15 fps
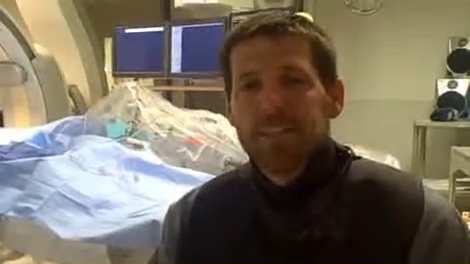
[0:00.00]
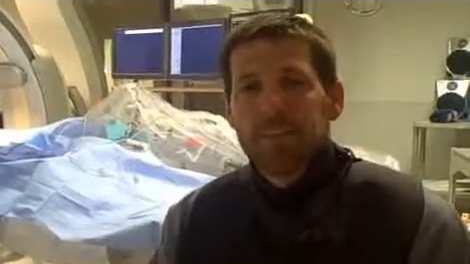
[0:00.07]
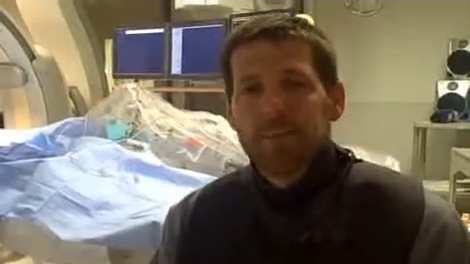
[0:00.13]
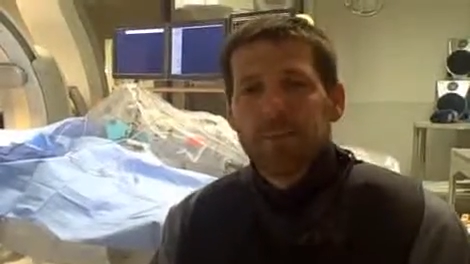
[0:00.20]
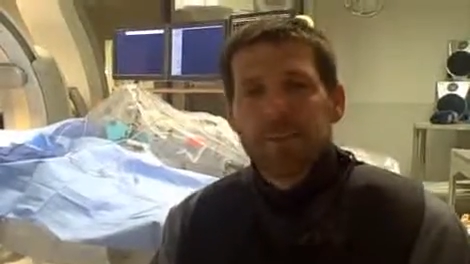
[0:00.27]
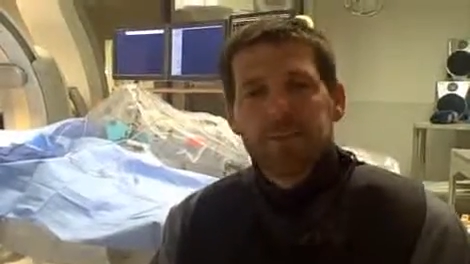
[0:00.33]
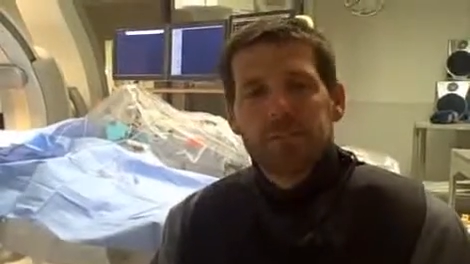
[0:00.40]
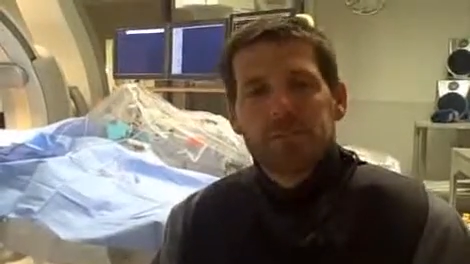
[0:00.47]
Uh,
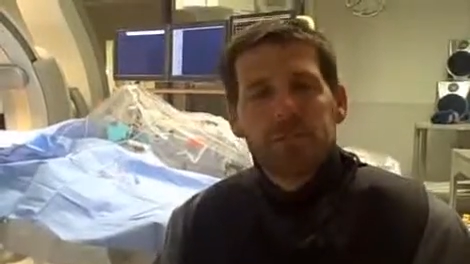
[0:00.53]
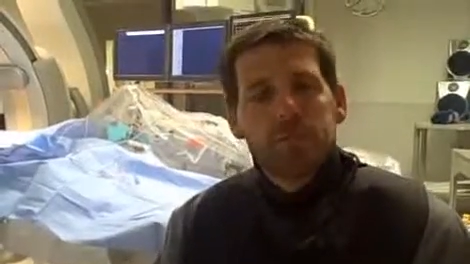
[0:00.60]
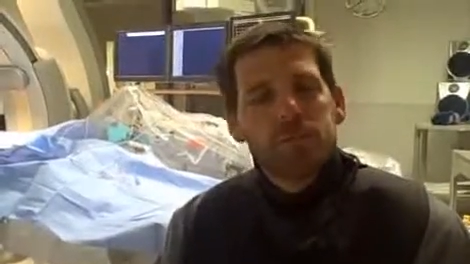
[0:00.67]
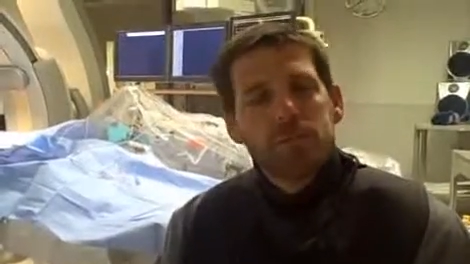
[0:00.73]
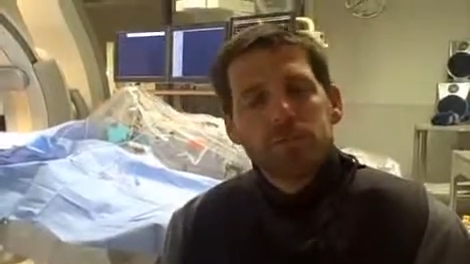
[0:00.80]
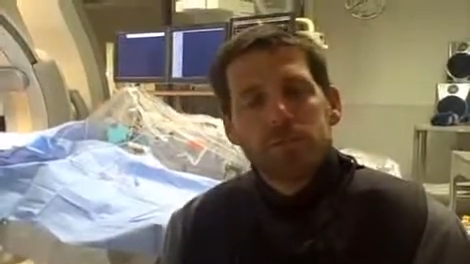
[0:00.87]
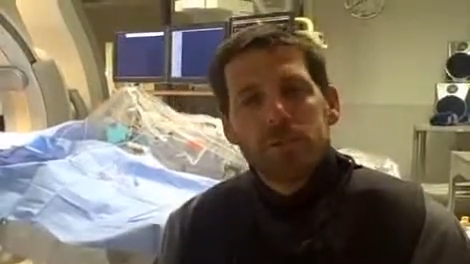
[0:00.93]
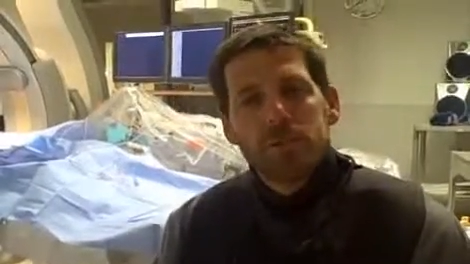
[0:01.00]
patients
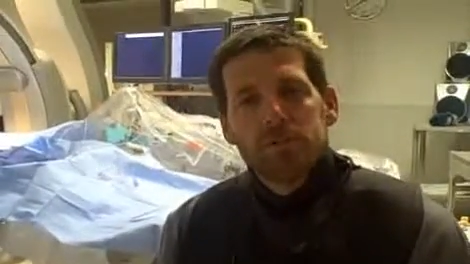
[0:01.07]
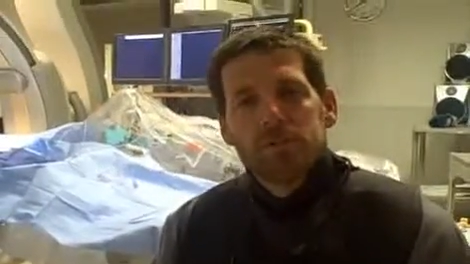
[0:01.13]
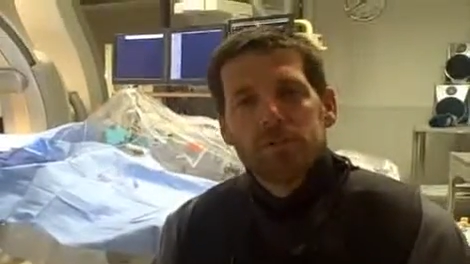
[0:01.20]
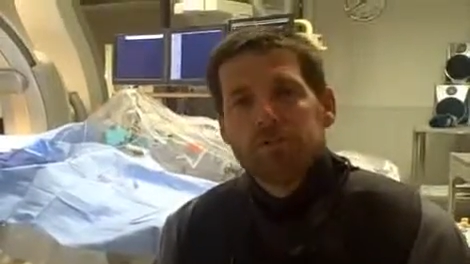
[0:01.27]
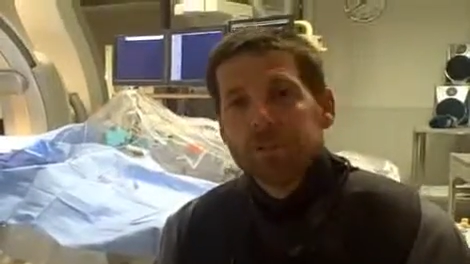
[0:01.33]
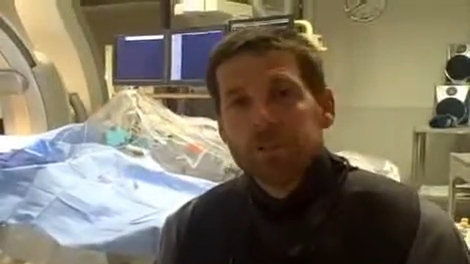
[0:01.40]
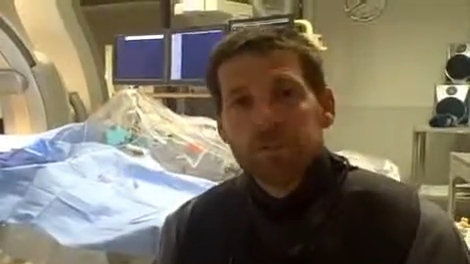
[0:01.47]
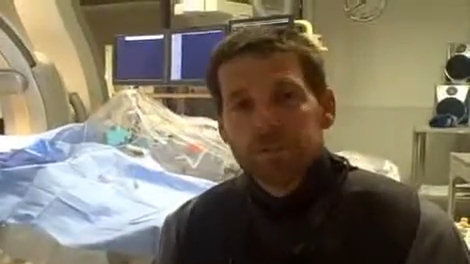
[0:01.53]
don't, don't
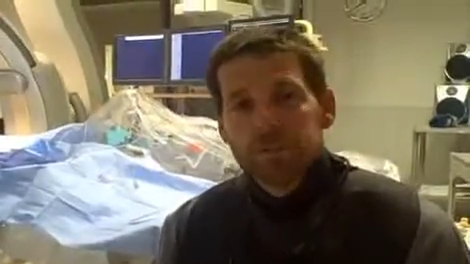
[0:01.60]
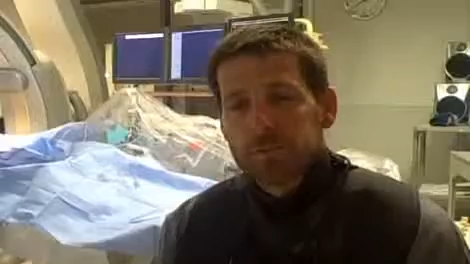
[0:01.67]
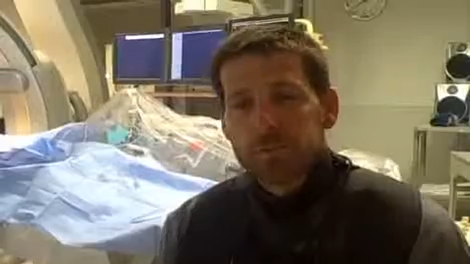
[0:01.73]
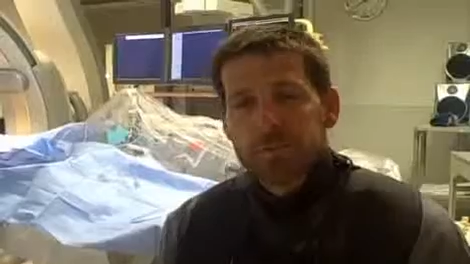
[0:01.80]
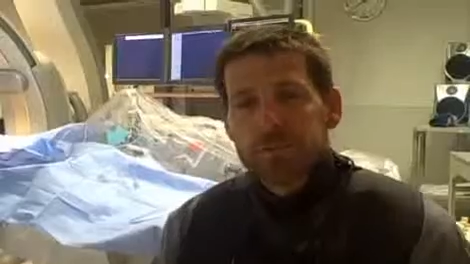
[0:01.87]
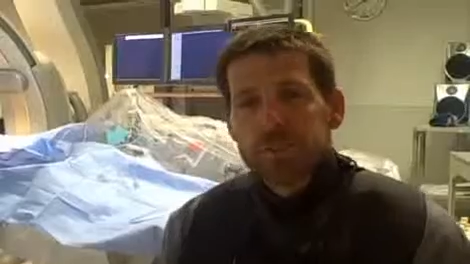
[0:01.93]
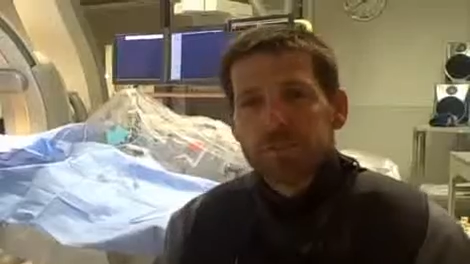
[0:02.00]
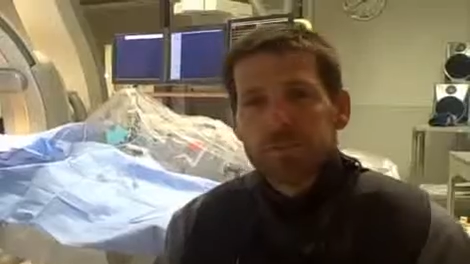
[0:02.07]
feel this
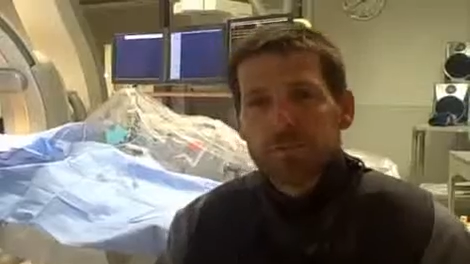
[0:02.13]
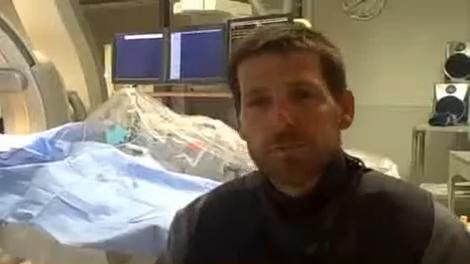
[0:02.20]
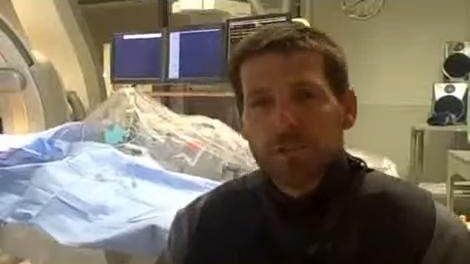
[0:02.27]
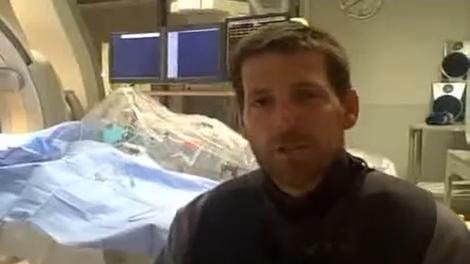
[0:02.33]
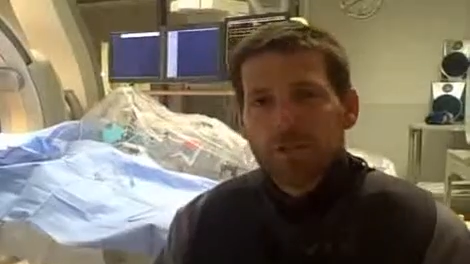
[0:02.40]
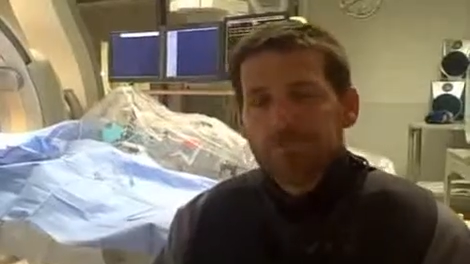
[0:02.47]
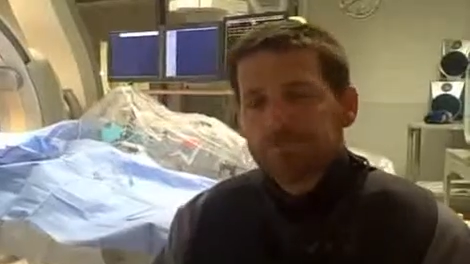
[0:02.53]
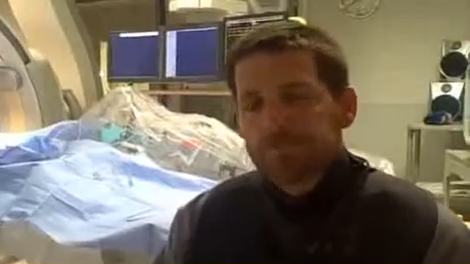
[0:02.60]
procedure at
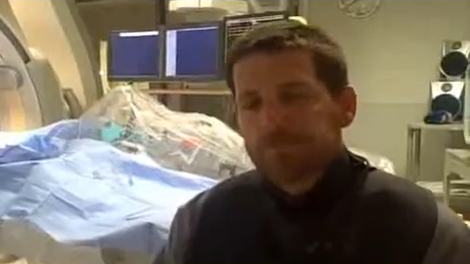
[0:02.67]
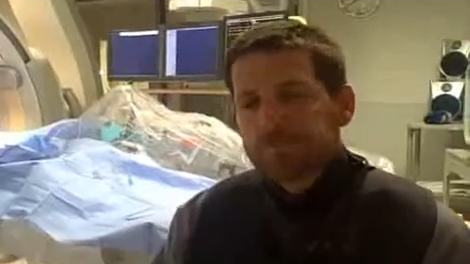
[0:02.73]
all.